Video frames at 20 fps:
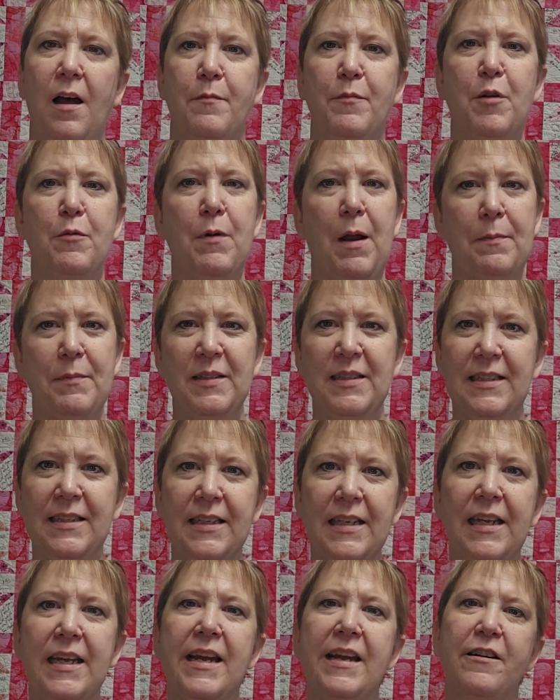the Rapid
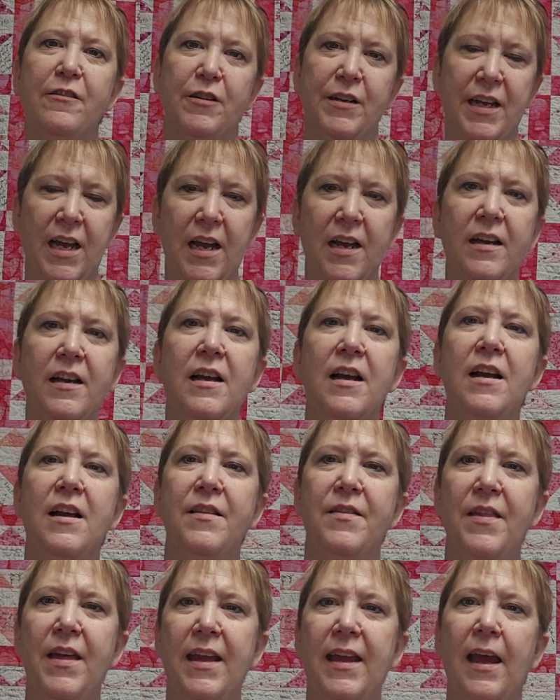City area.
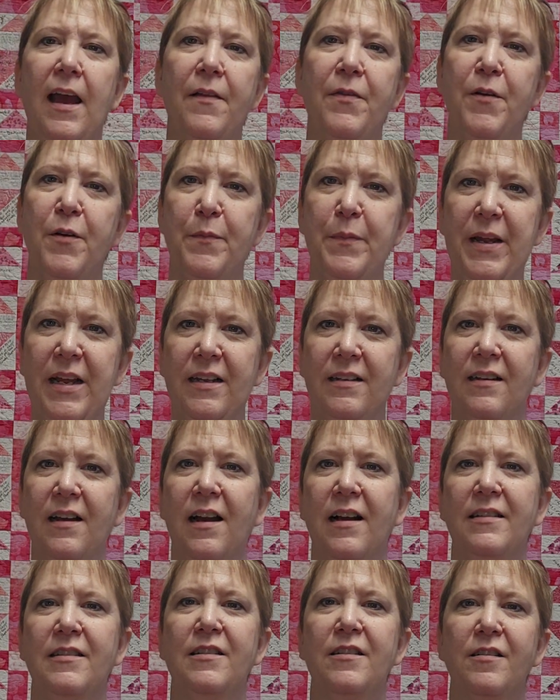They had their band
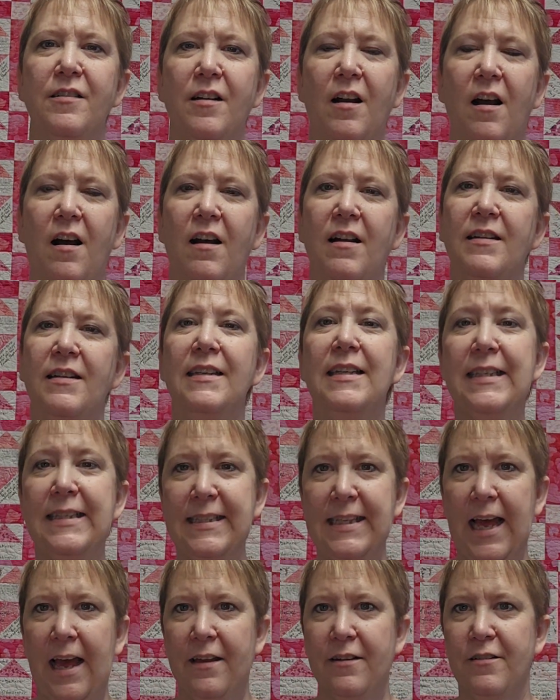concert on
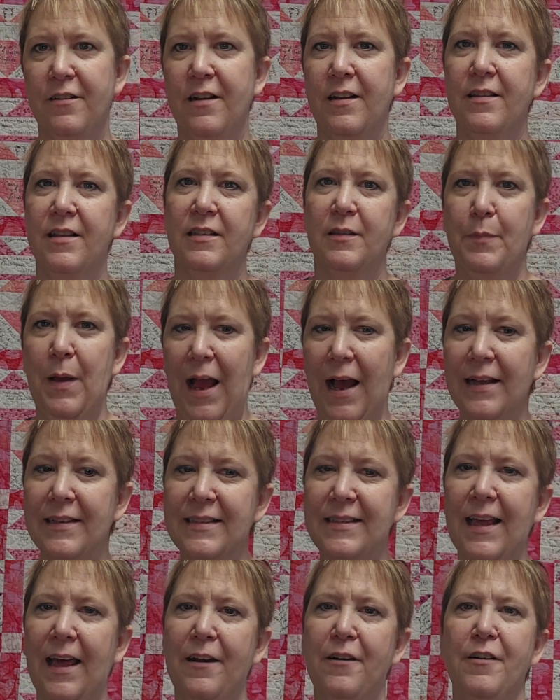Saturday, this
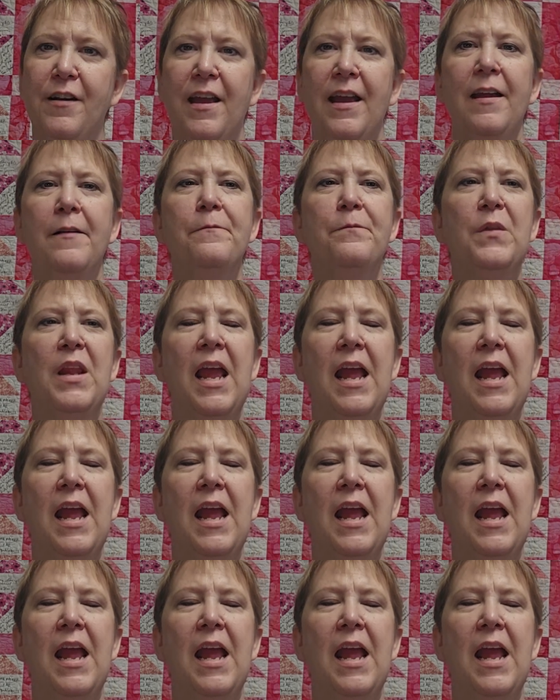past Saturday,